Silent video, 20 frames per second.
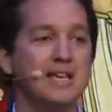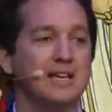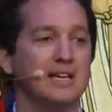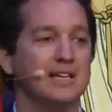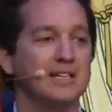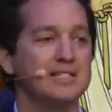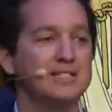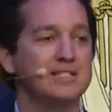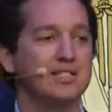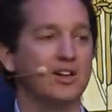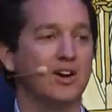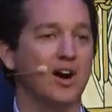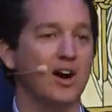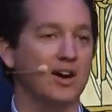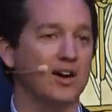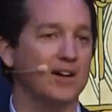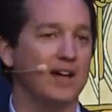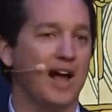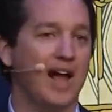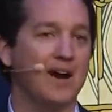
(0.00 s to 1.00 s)
is there
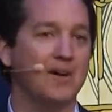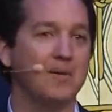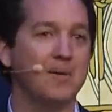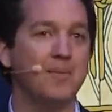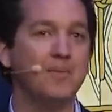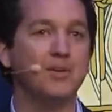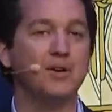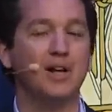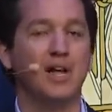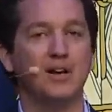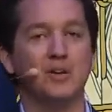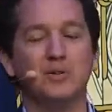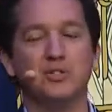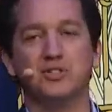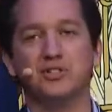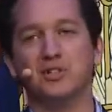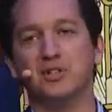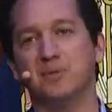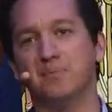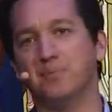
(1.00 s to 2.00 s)
are, I remember, I know a
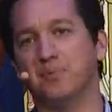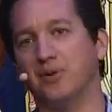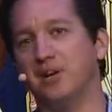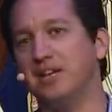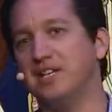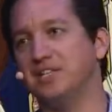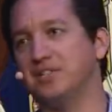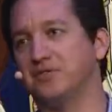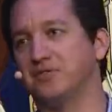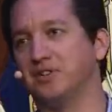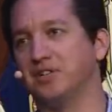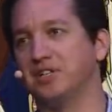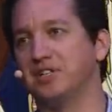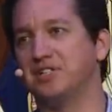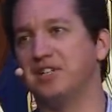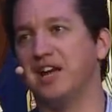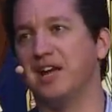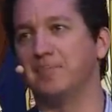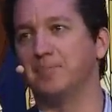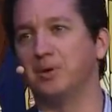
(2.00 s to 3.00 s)
certain priest, for
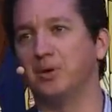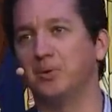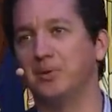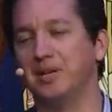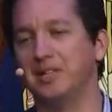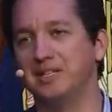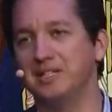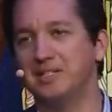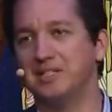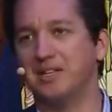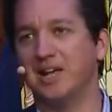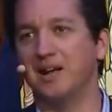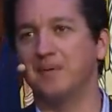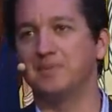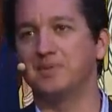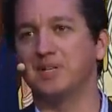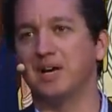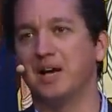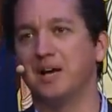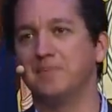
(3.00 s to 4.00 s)
example, when this
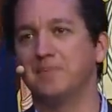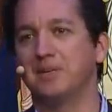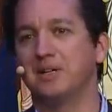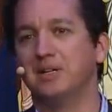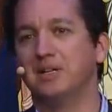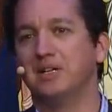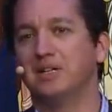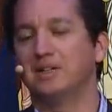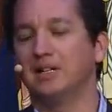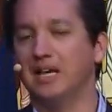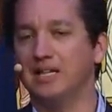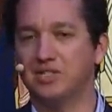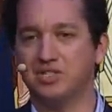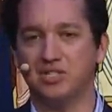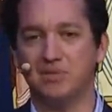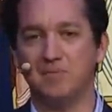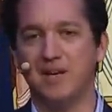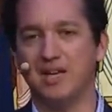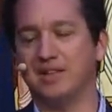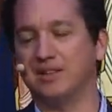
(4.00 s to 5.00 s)
comes up, likes
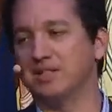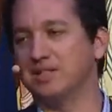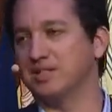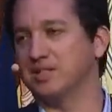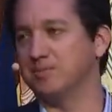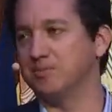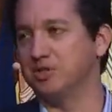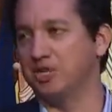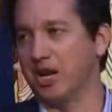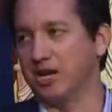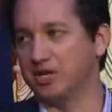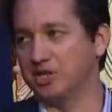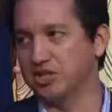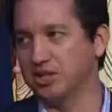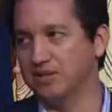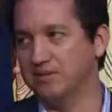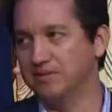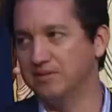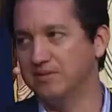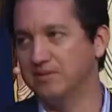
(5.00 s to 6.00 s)
to make this
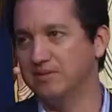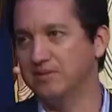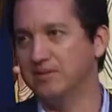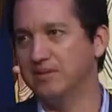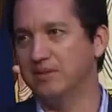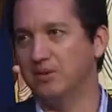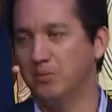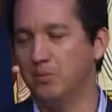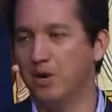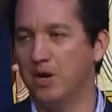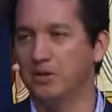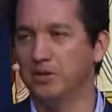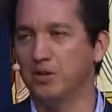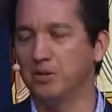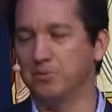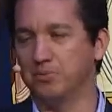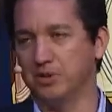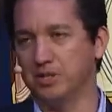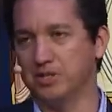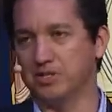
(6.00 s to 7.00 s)
objection, well
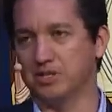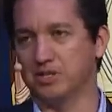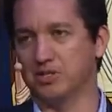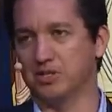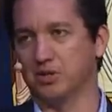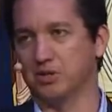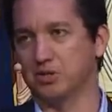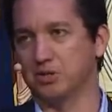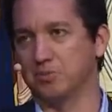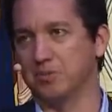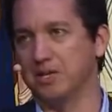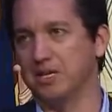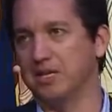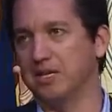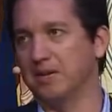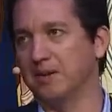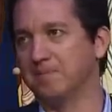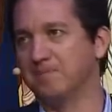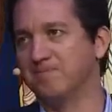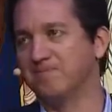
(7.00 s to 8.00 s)
known priest on social
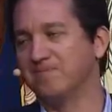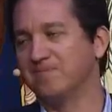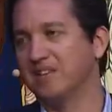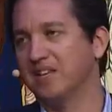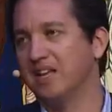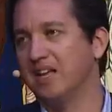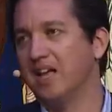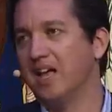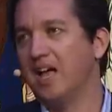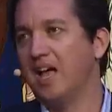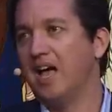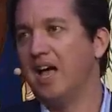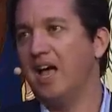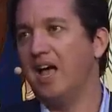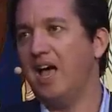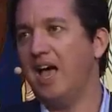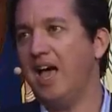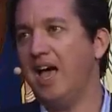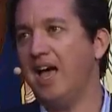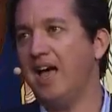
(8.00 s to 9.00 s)
media.
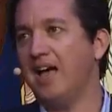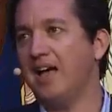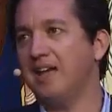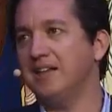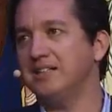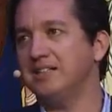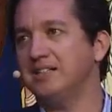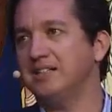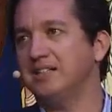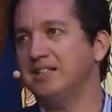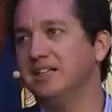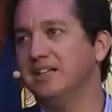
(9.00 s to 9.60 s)
And,